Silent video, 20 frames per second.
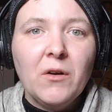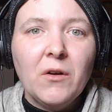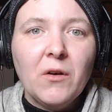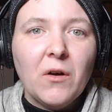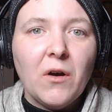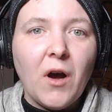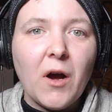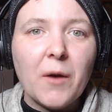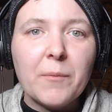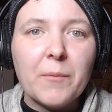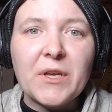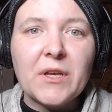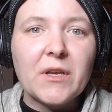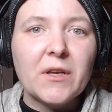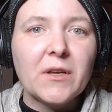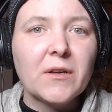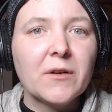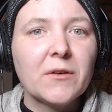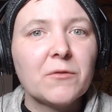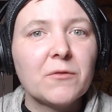
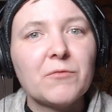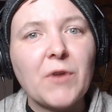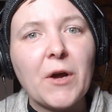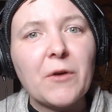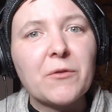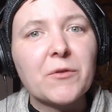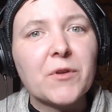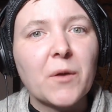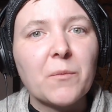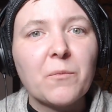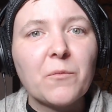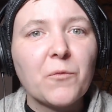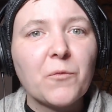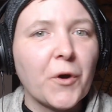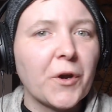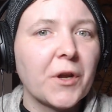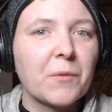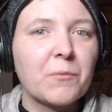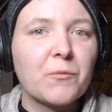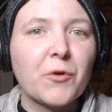hobby roundup
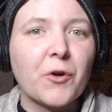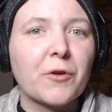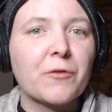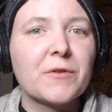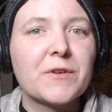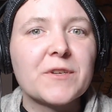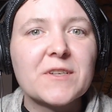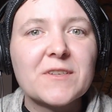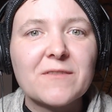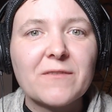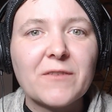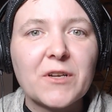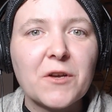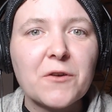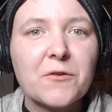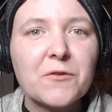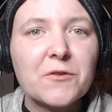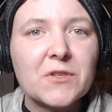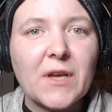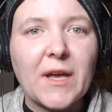work in progress
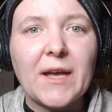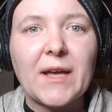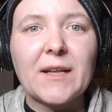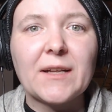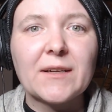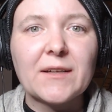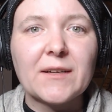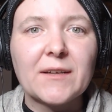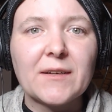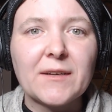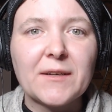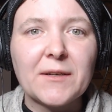videos, and